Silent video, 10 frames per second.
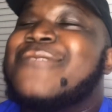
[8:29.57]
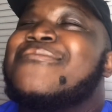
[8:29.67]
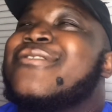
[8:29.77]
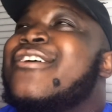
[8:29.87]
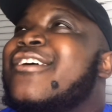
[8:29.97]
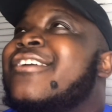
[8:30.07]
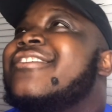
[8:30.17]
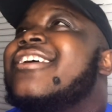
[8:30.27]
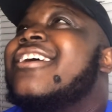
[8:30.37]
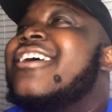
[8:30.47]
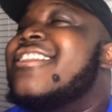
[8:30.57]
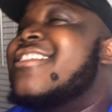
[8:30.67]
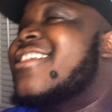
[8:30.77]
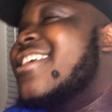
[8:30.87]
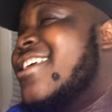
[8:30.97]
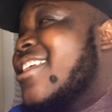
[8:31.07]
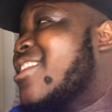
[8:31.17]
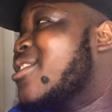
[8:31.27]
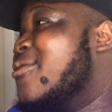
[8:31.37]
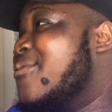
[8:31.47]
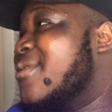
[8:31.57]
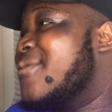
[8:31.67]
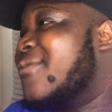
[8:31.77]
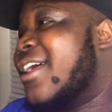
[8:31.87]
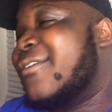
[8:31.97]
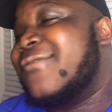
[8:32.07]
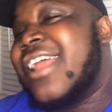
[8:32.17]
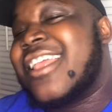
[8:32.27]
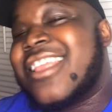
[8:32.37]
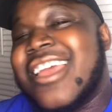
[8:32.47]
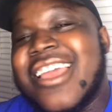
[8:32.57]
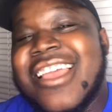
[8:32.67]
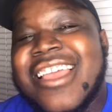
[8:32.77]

bruh, uh, she is stupid. Like, when I say